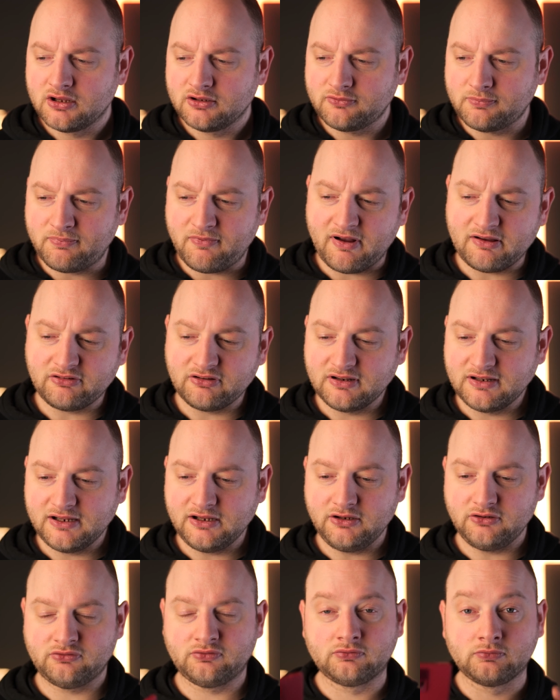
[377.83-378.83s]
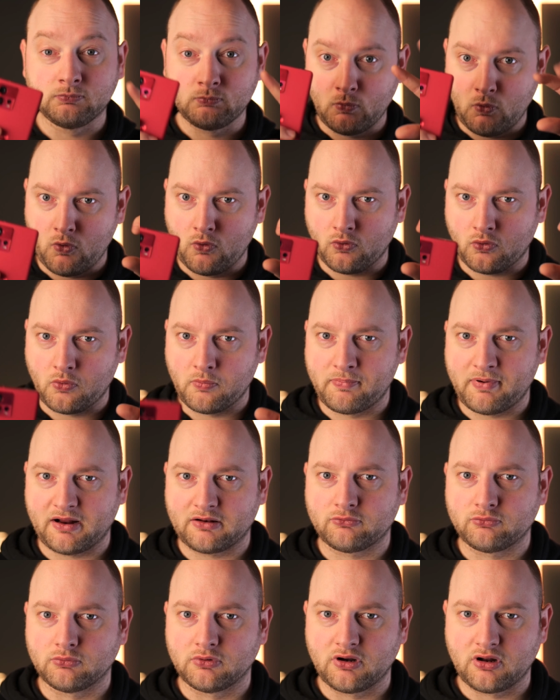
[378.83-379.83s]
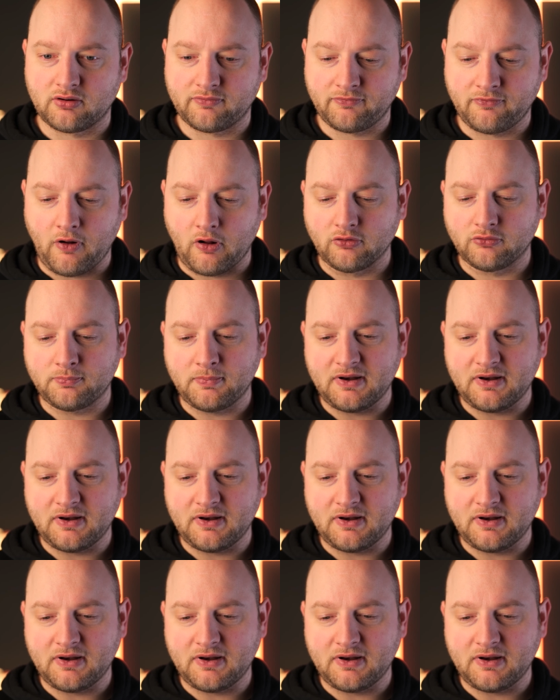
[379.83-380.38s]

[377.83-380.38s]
Surprisingly small compared to a lot of phones,